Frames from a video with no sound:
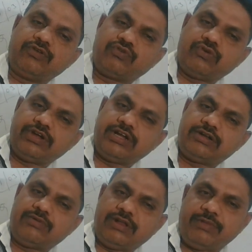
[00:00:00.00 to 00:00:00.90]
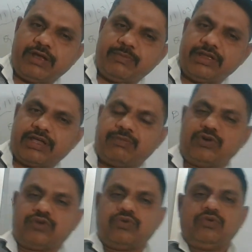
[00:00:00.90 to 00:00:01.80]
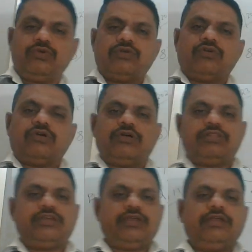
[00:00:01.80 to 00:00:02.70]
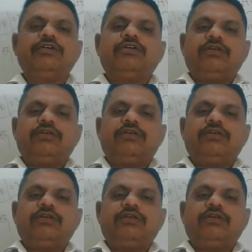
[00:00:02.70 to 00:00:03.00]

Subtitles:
So it will be applicable to all the